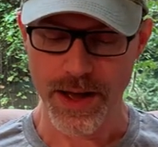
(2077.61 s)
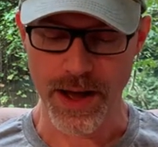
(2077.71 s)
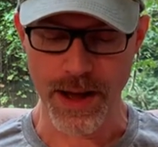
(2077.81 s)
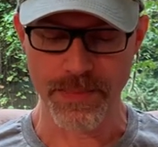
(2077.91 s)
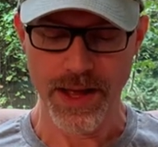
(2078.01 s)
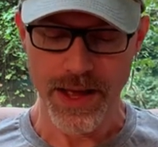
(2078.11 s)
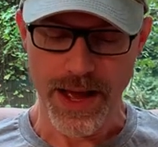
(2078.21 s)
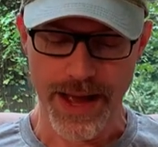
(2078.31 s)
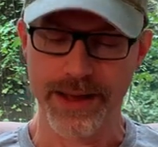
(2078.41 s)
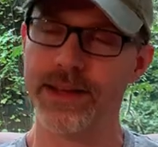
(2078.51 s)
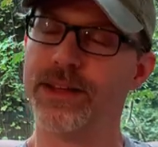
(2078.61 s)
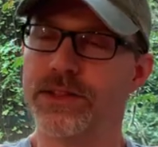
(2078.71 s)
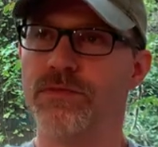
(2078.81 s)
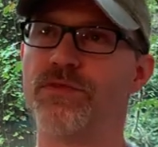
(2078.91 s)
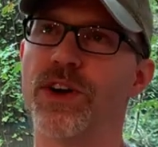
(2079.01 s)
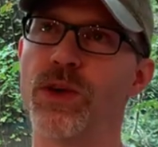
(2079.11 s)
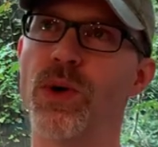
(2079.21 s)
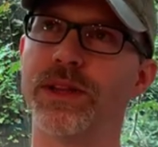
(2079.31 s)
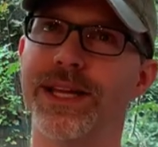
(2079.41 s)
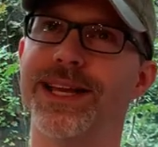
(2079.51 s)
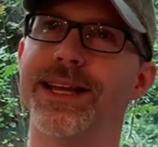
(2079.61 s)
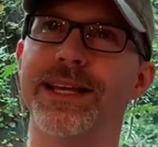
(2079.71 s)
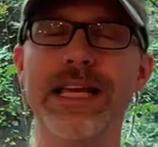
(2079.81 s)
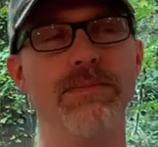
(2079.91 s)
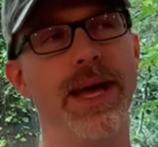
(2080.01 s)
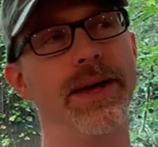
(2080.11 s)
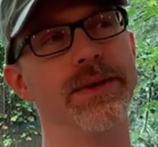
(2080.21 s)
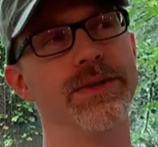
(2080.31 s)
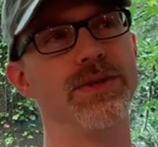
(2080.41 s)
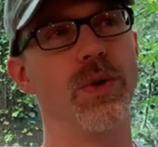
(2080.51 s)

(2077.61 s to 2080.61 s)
I frequently get emails